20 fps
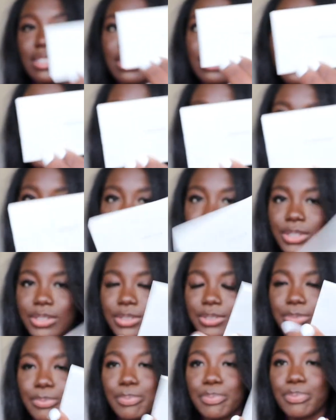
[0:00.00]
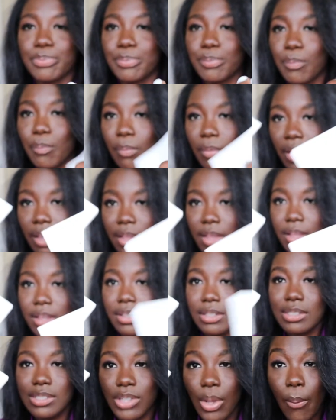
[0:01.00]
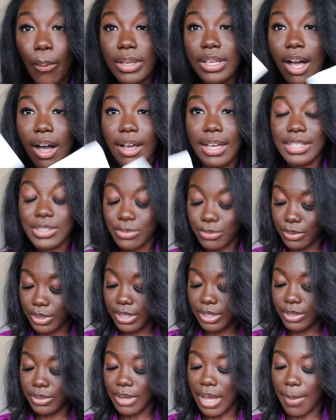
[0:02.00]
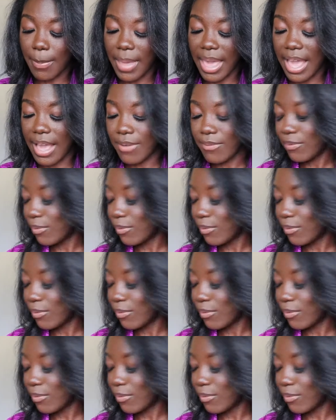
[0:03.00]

is the room showing y'all it's real. I paid